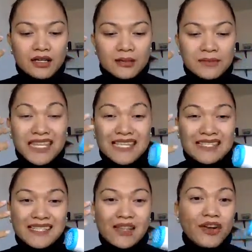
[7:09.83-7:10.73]

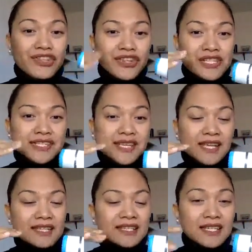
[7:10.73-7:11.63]
easy on your
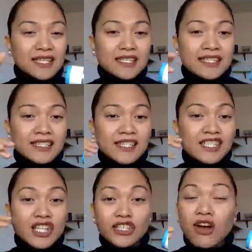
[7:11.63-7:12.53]
skin. It's
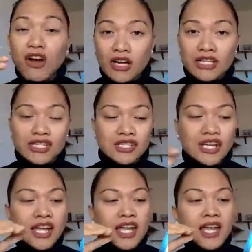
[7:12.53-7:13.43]
not harsh,
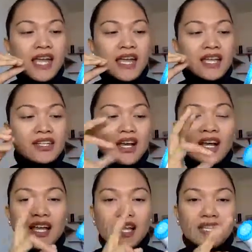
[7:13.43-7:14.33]
and
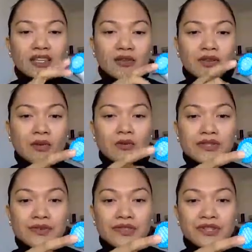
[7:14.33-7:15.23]

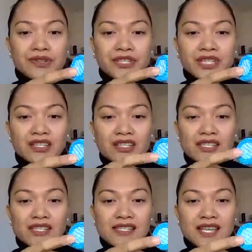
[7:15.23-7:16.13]
also the dirt, it
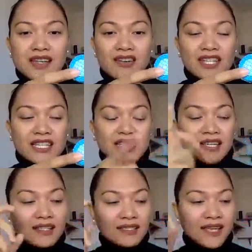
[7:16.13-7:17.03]
doesn't stay on it,
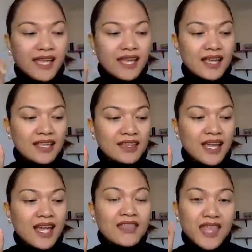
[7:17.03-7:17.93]
and
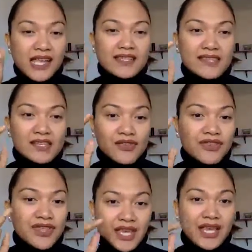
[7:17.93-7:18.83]
that's the
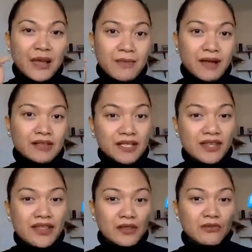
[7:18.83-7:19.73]
good thing about
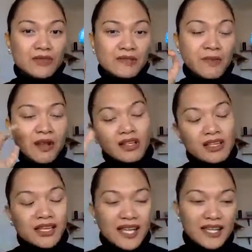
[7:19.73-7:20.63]
the LumiSpa,
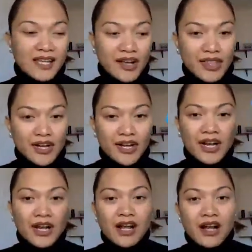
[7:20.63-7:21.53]
unlike any other
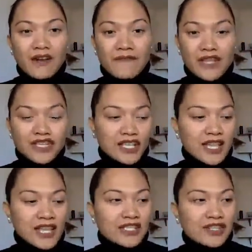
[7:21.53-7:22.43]
facial
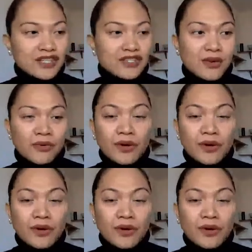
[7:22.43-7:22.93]
cleanser. So